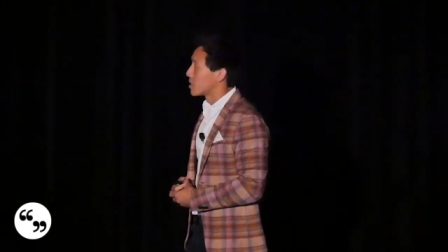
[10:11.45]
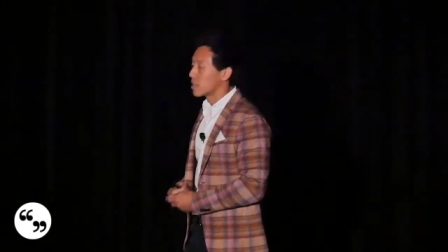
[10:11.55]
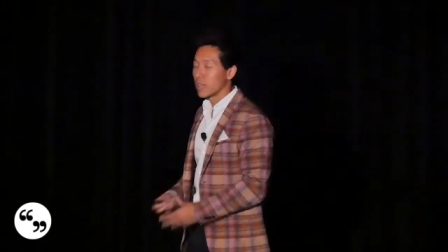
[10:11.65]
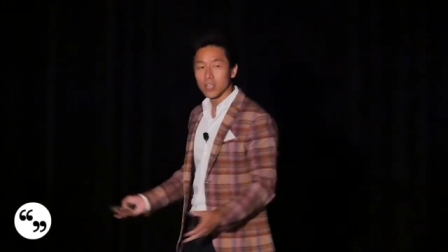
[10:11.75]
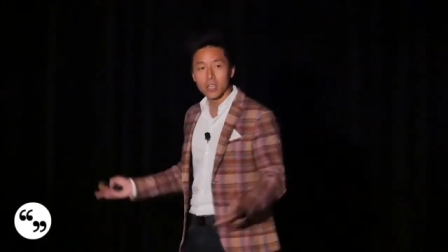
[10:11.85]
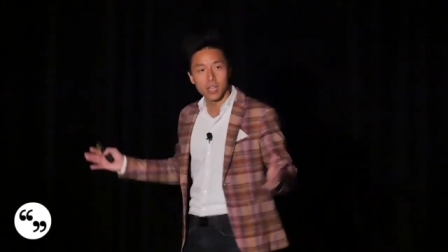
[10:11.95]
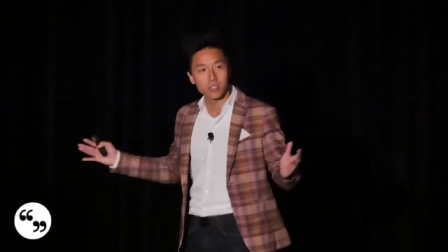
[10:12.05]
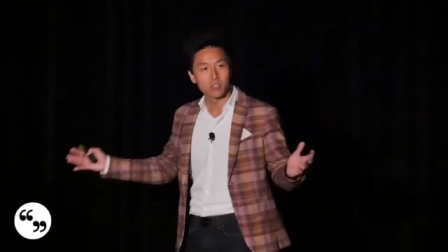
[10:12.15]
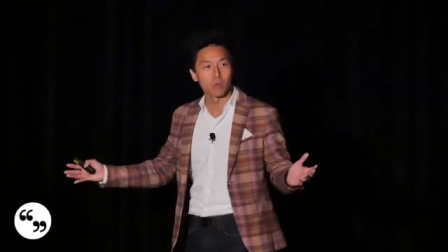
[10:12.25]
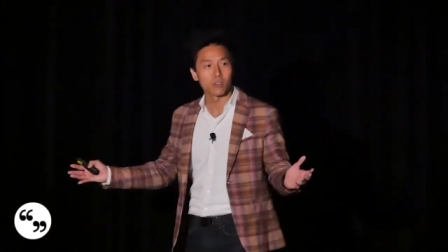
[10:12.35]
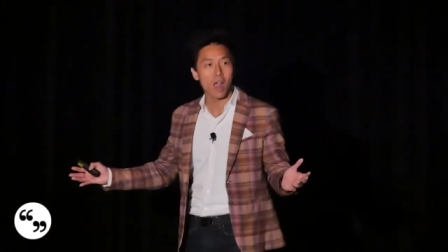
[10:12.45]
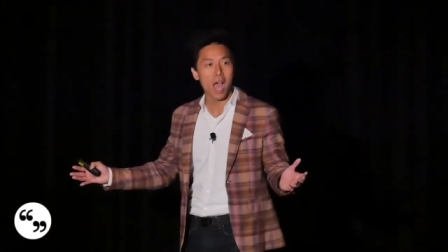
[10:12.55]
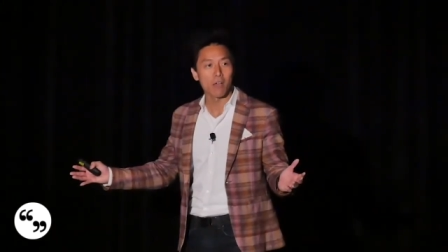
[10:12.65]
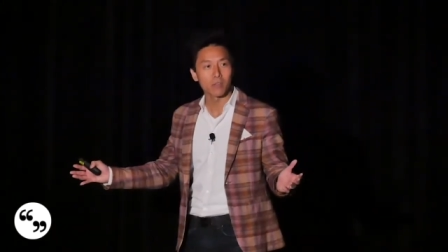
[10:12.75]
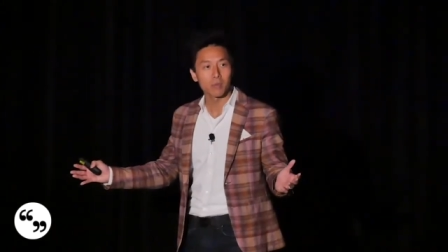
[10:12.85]
thank you guys so much for
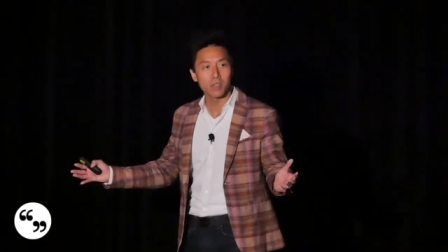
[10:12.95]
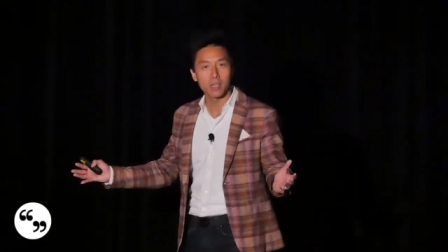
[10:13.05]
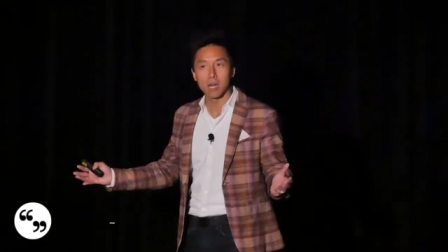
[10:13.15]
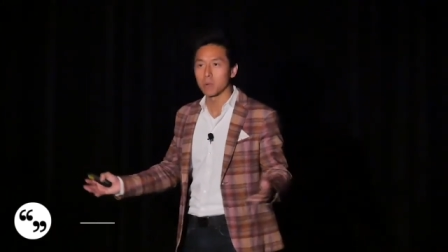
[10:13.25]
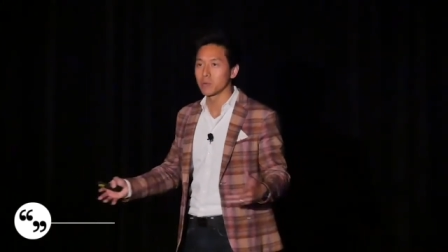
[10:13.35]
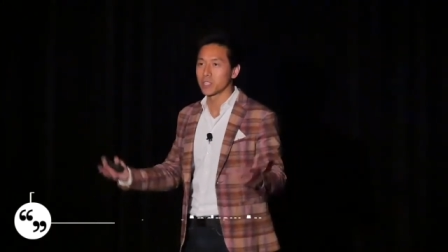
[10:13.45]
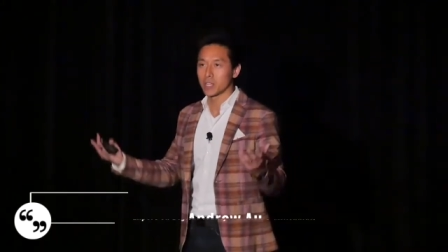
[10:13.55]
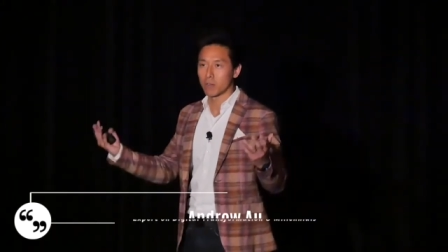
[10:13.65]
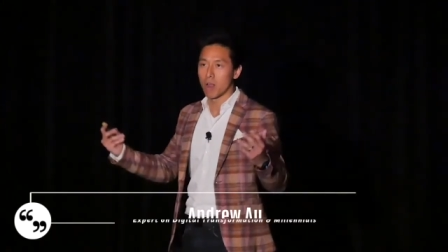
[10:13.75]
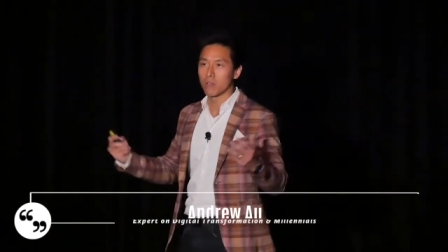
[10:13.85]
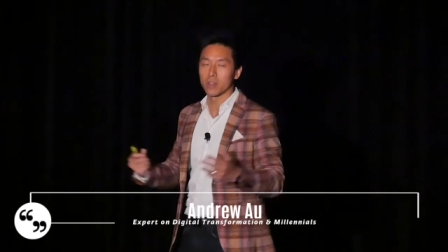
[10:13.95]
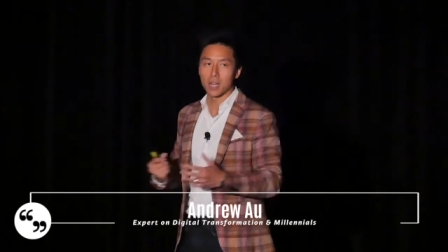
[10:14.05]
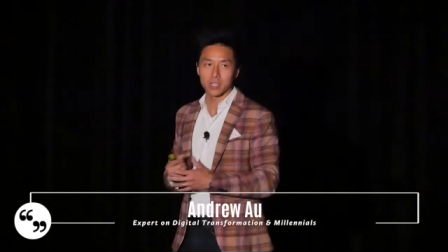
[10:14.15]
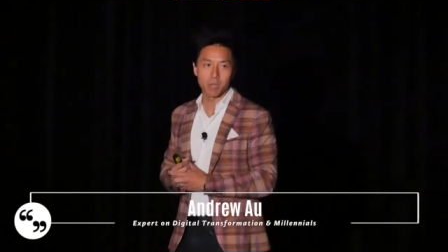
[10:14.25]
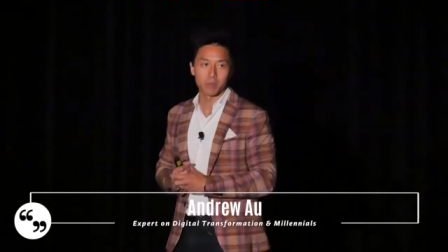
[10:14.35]
having me. And I'm going to be sticking around for the
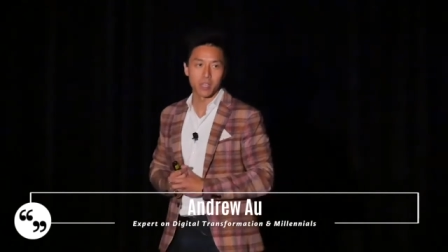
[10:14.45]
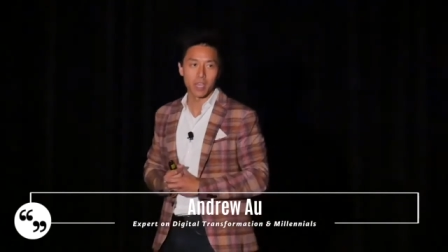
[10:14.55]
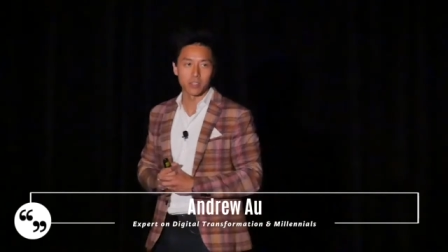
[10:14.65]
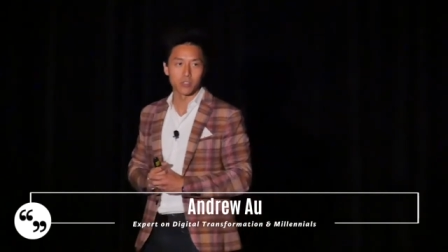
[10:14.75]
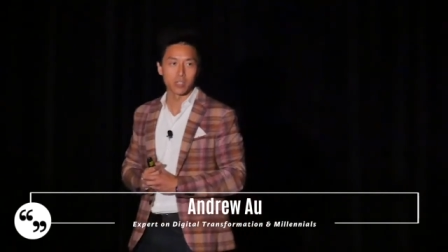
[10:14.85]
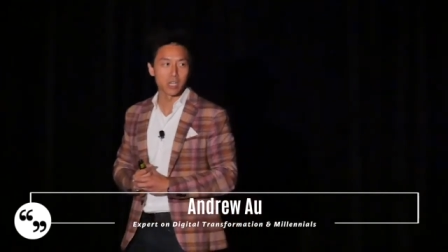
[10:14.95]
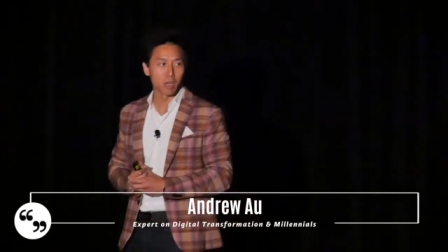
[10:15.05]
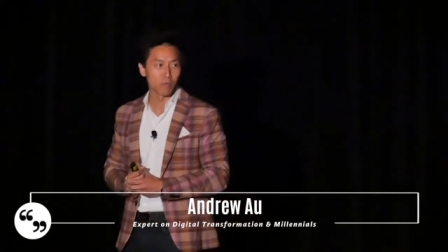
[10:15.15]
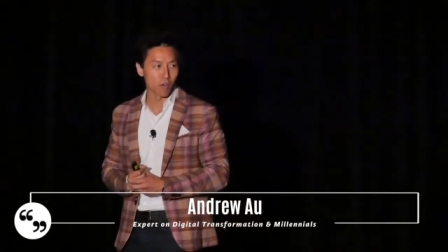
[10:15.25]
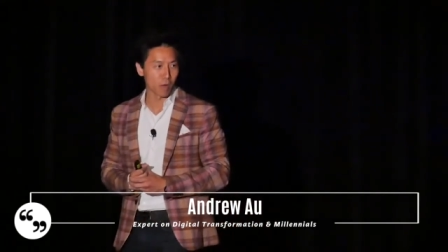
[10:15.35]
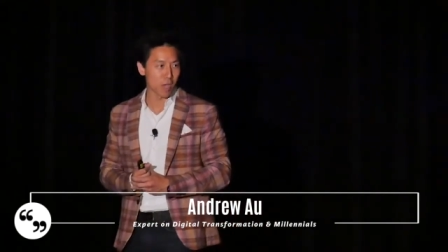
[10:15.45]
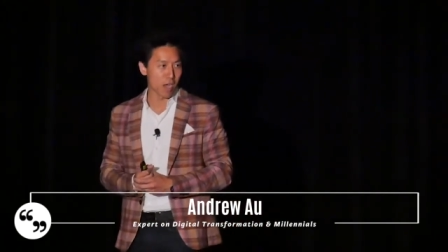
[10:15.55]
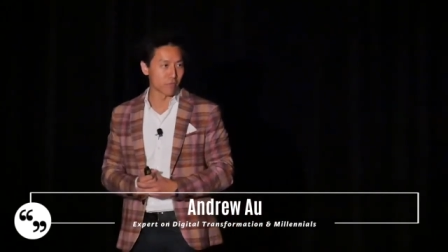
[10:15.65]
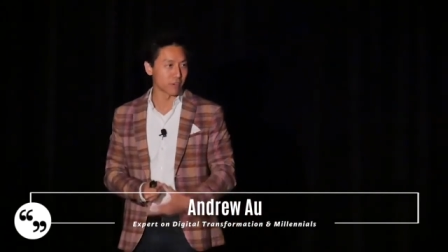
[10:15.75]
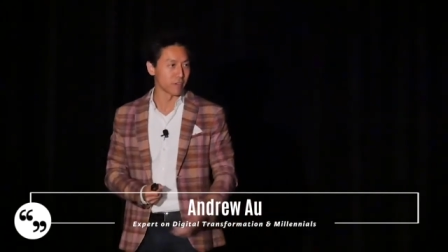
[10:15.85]
next couple of days, so you can come find me
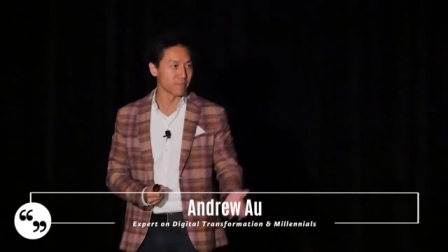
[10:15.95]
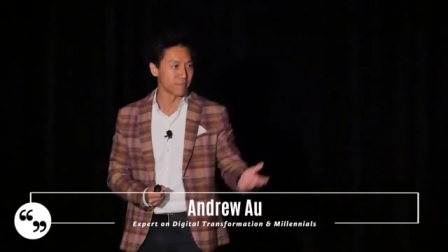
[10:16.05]
after.